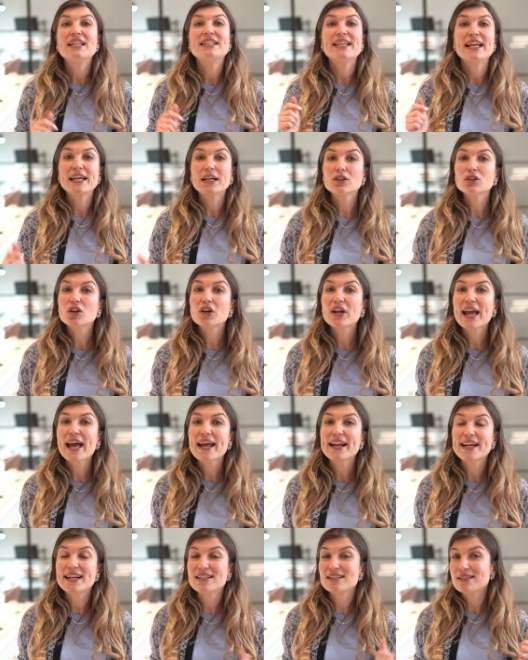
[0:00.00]
Take a look
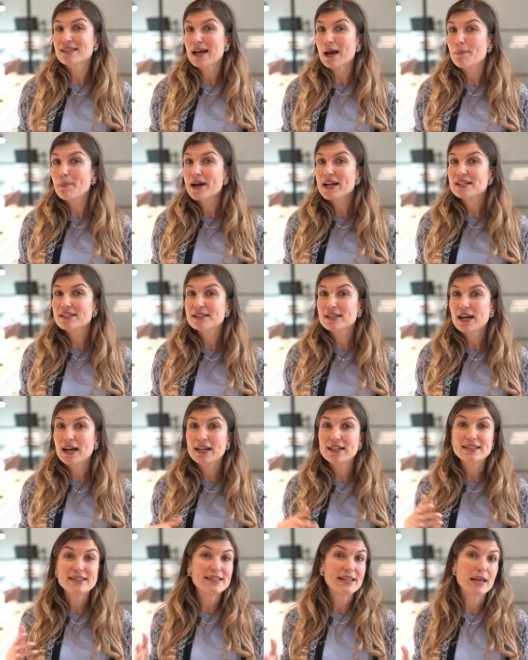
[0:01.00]
at it side by
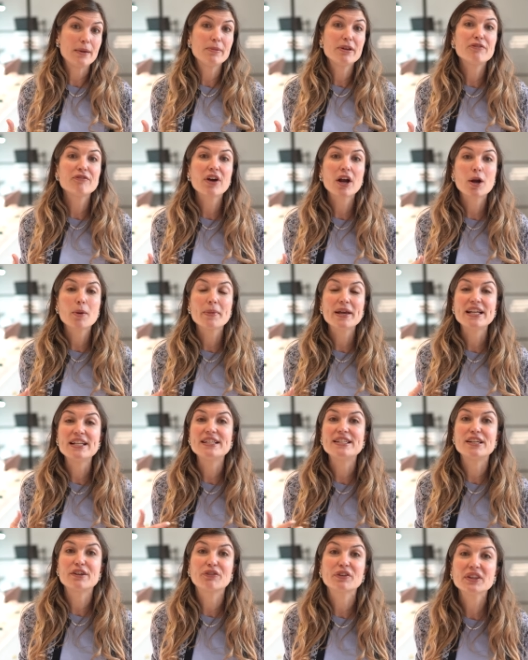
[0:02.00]
side, same environment,
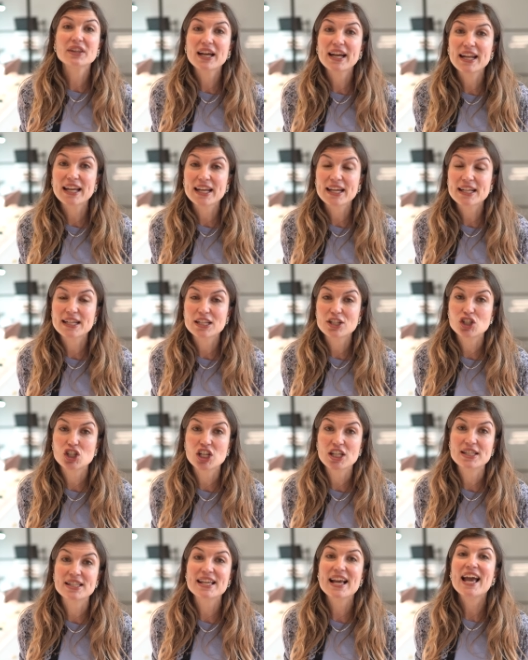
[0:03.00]
different lighting
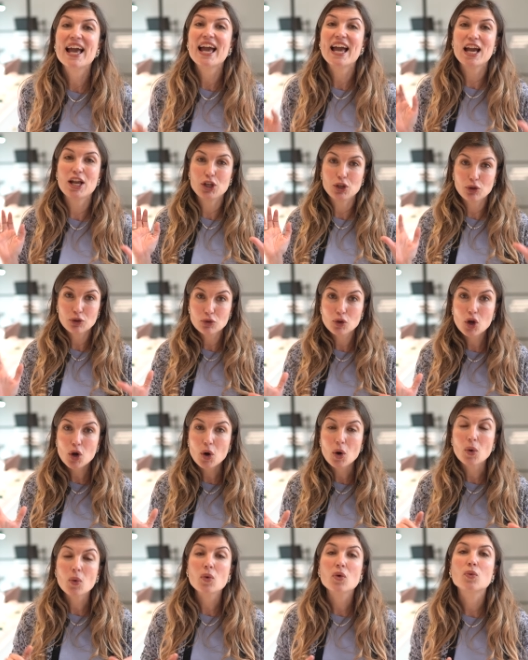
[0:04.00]
conditions, and you'll
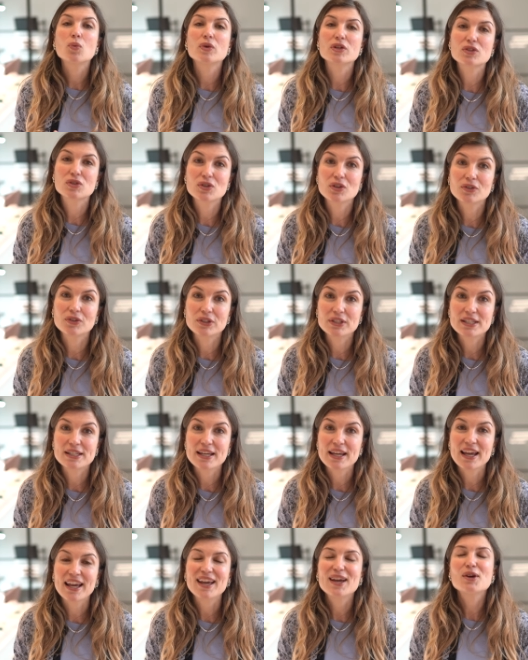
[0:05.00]
know with
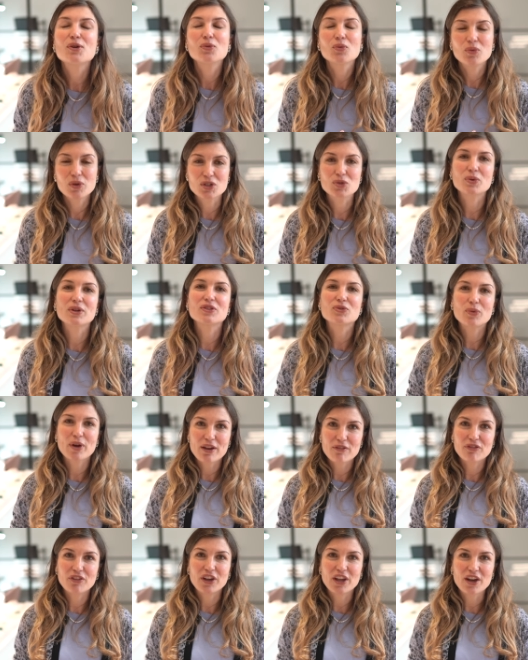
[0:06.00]
certainty which one's
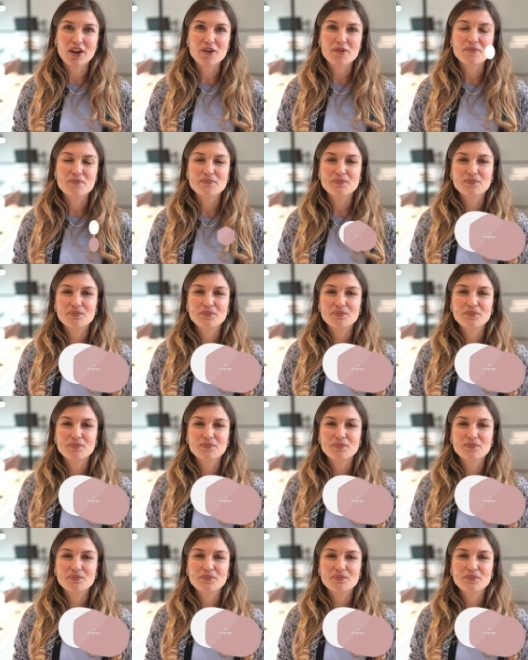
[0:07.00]
right for you.